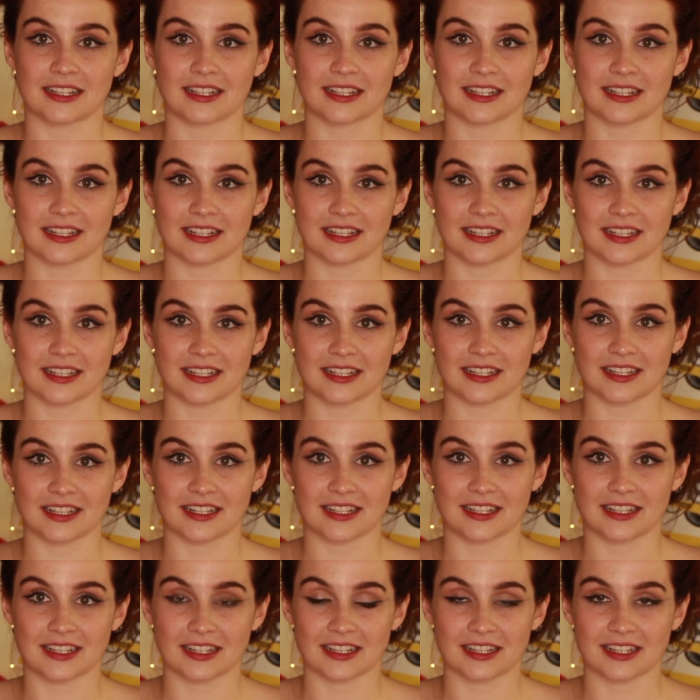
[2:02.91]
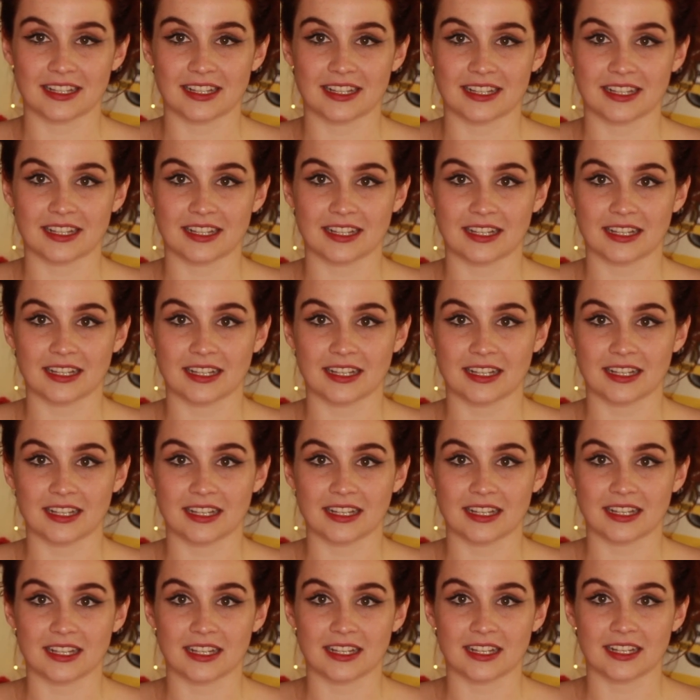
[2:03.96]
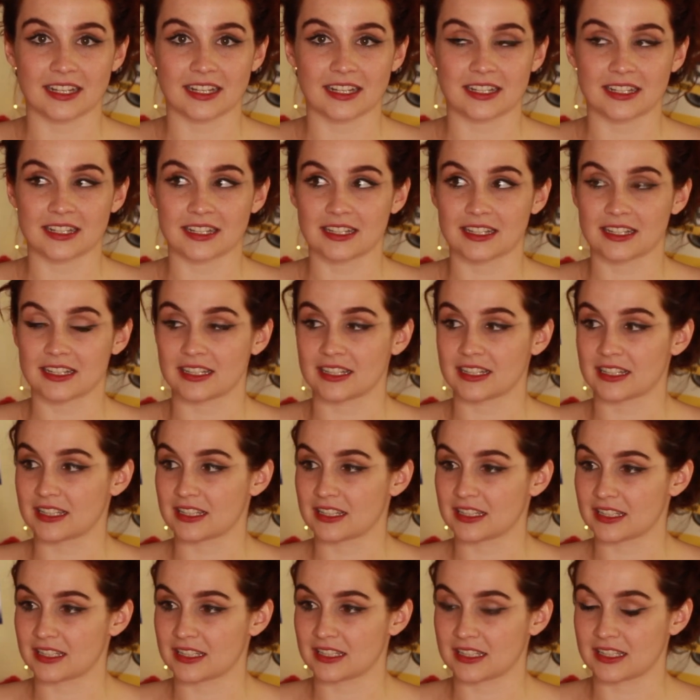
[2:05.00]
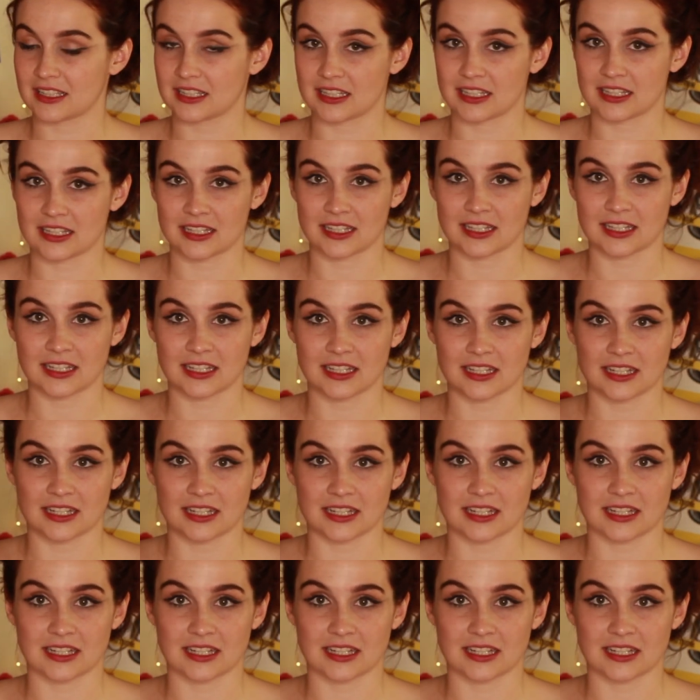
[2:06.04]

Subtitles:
No words are spoken by the person on screen.